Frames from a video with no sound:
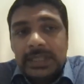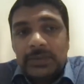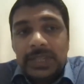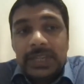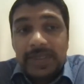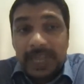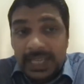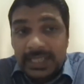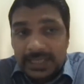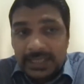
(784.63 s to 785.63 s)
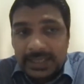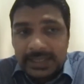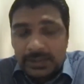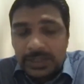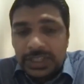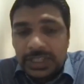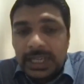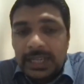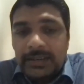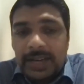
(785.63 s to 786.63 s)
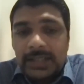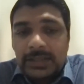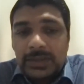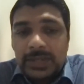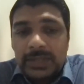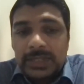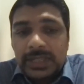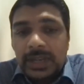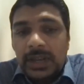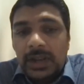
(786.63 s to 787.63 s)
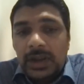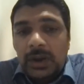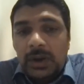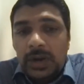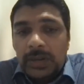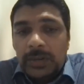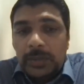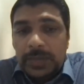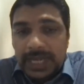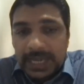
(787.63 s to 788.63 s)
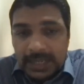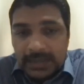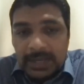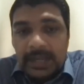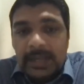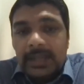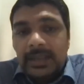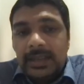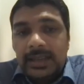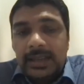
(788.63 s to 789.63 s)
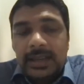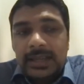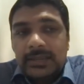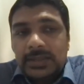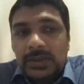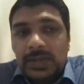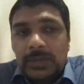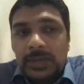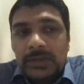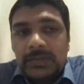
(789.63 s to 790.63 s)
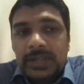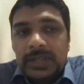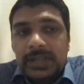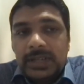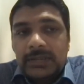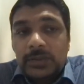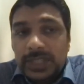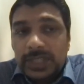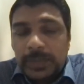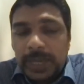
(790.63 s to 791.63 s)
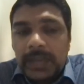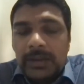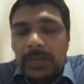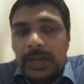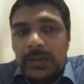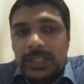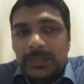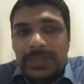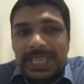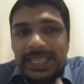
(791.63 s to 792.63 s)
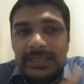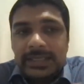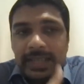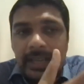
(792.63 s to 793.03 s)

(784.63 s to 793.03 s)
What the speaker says: for their financing needs originally, right? So it was all about productive lending, and it was all about a very focused play on micro SMEs. Hence,